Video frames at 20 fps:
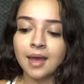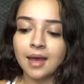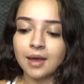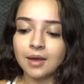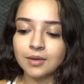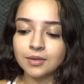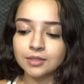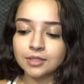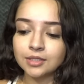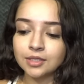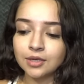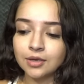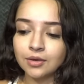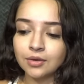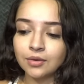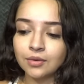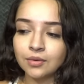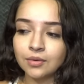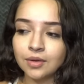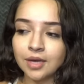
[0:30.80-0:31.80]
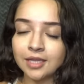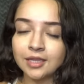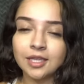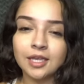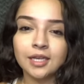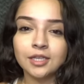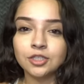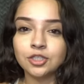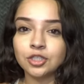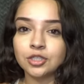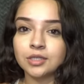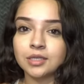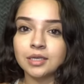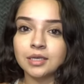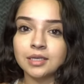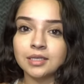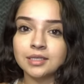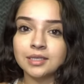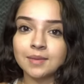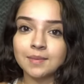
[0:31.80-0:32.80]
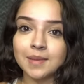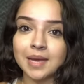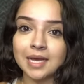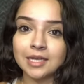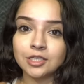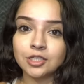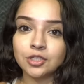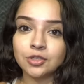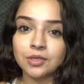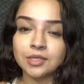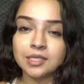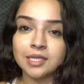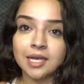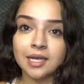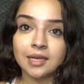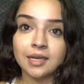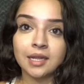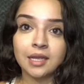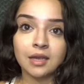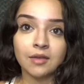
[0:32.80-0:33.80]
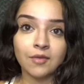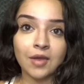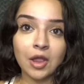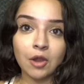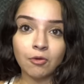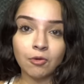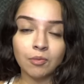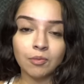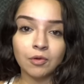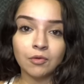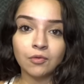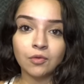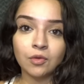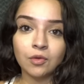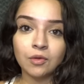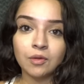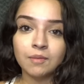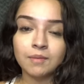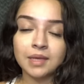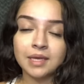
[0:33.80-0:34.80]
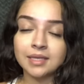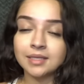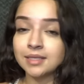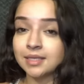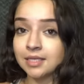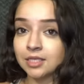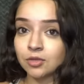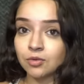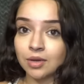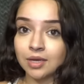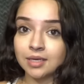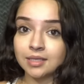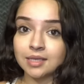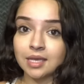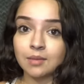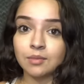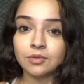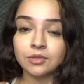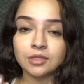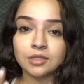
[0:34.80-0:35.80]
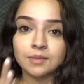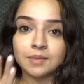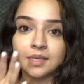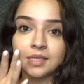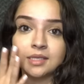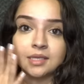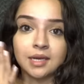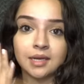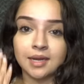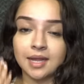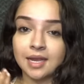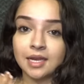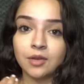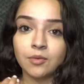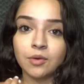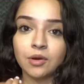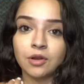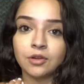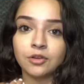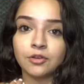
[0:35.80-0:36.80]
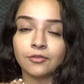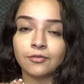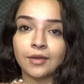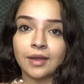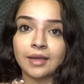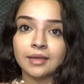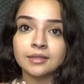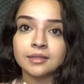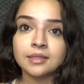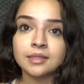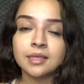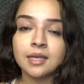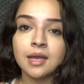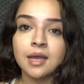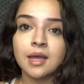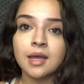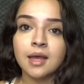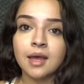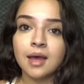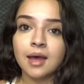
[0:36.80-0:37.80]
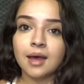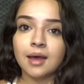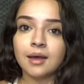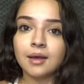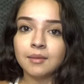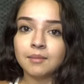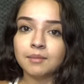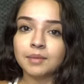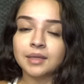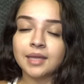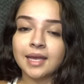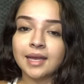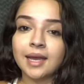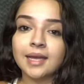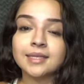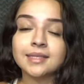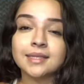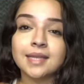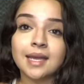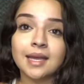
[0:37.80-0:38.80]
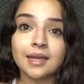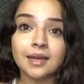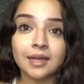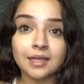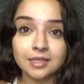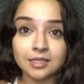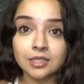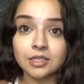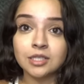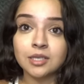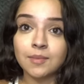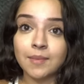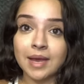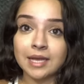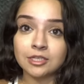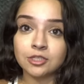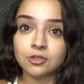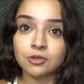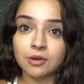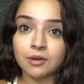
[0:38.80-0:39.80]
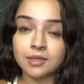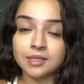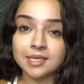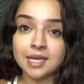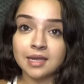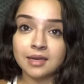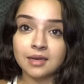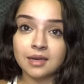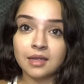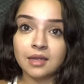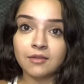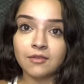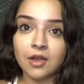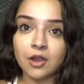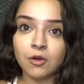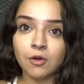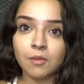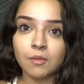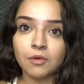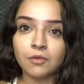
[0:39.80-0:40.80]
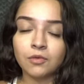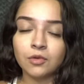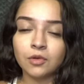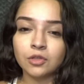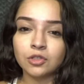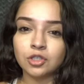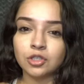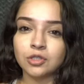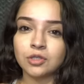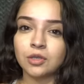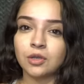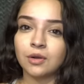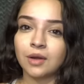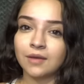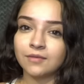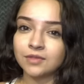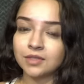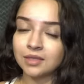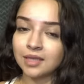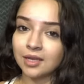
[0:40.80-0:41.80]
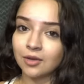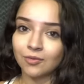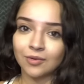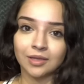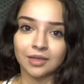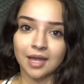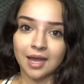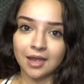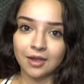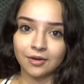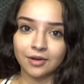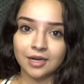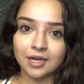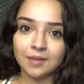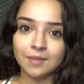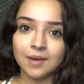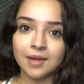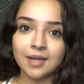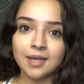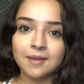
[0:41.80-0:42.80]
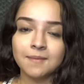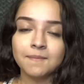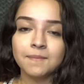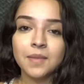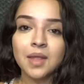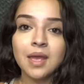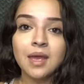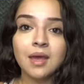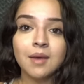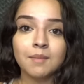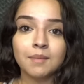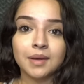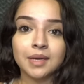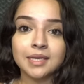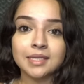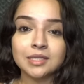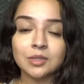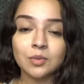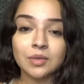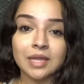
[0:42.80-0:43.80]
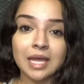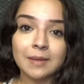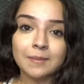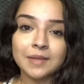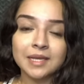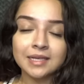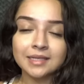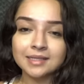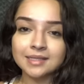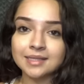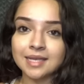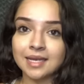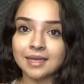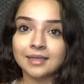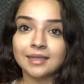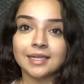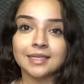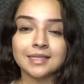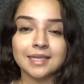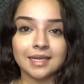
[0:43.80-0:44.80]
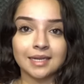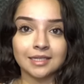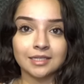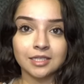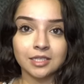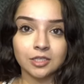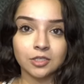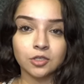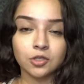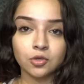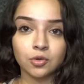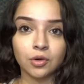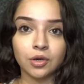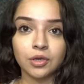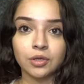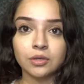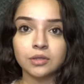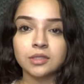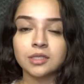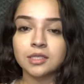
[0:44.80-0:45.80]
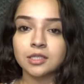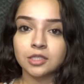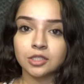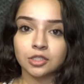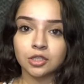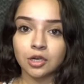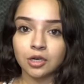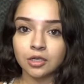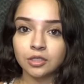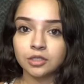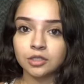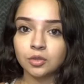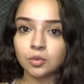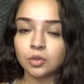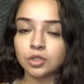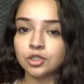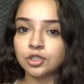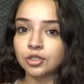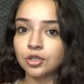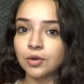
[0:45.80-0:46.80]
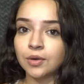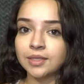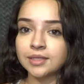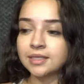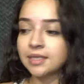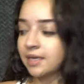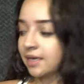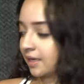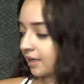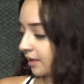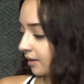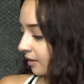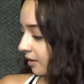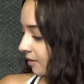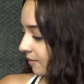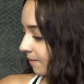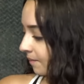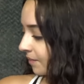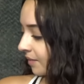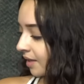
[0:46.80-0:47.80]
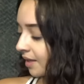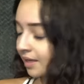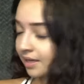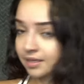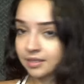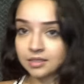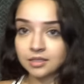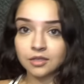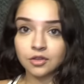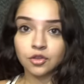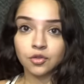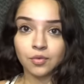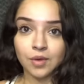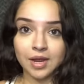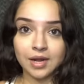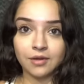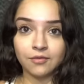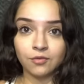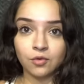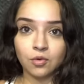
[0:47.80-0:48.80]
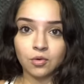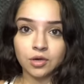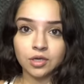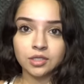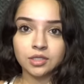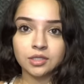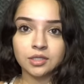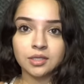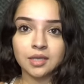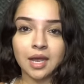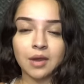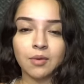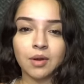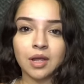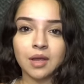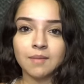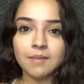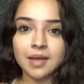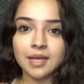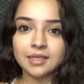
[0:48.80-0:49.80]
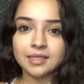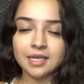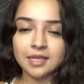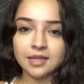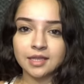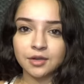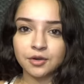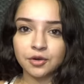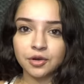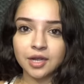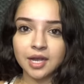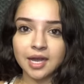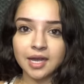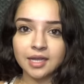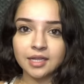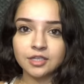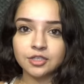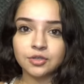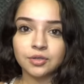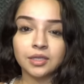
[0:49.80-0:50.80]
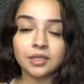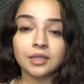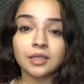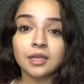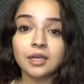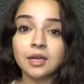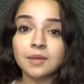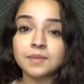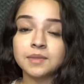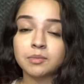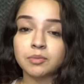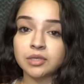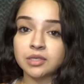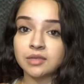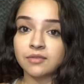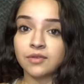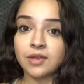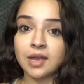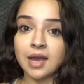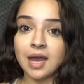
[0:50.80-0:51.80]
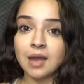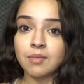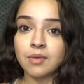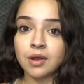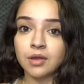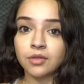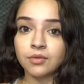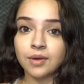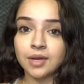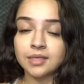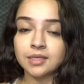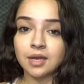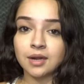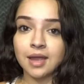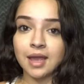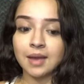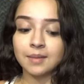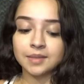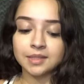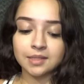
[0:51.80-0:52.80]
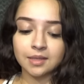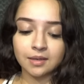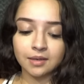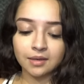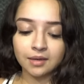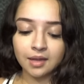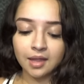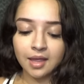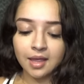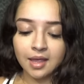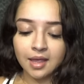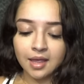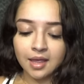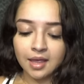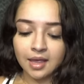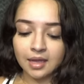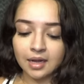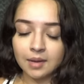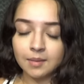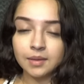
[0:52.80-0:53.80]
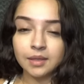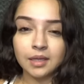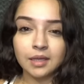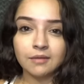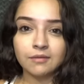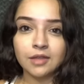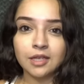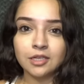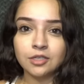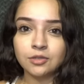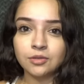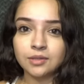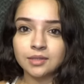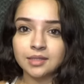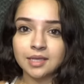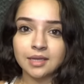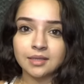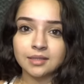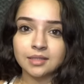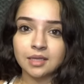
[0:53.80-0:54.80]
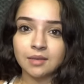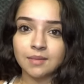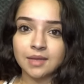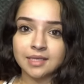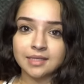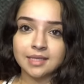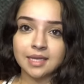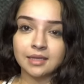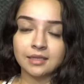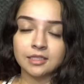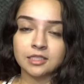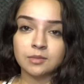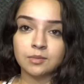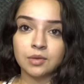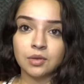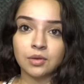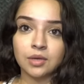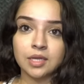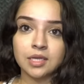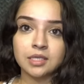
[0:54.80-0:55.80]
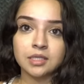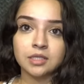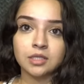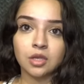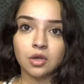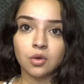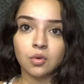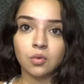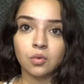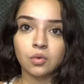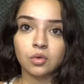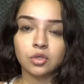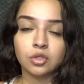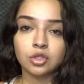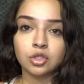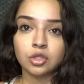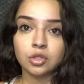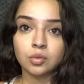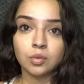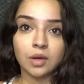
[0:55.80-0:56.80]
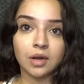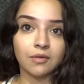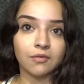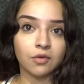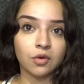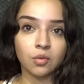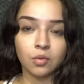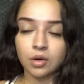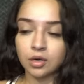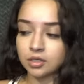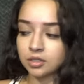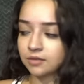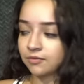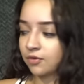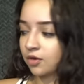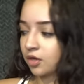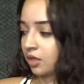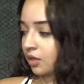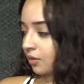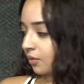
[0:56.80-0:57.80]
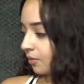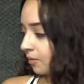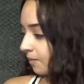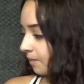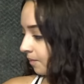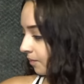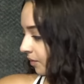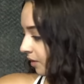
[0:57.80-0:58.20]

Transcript: Also, I think it's just good to master a technique of hair removal because this thread is able to be done anywhere on your face. But like I said, it's good to master a technique of hair removal just so you don't have to like rely on anybody. But with that being said, let's get into the tutorial. To start, what you're going to need is thread, of course. I recommend a thinner kind. You can look up specific eyebrow threads on Amazon, and I believe they do sell some at Sally's Beauty, so just whatever works for you.